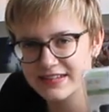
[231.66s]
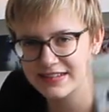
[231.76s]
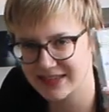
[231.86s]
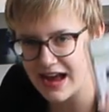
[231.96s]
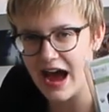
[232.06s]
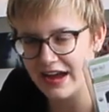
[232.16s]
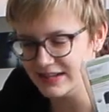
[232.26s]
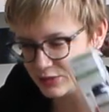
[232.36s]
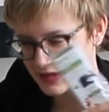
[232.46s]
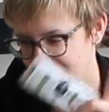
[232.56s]

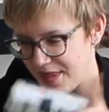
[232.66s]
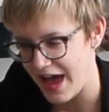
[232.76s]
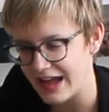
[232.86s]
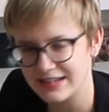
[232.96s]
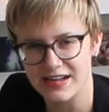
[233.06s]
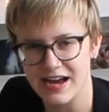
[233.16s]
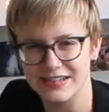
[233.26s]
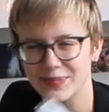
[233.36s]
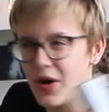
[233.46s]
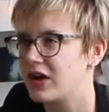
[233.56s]
size was in that
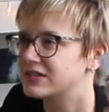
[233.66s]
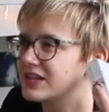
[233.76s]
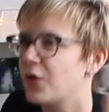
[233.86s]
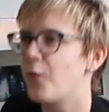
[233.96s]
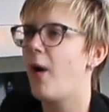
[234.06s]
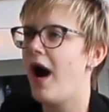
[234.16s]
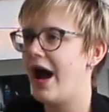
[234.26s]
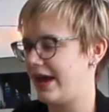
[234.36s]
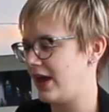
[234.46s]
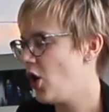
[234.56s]
size box.
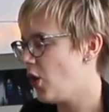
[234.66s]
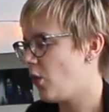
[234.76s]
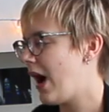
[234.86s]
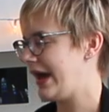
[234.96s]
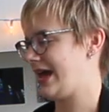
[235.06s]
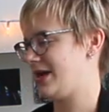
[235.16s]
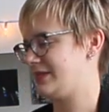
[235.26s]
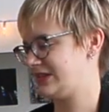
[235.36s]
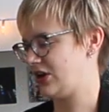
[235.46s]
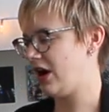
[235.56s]
Why? Why,
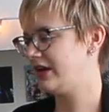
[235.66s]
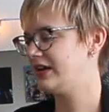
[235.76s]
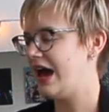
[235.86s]
Amazon?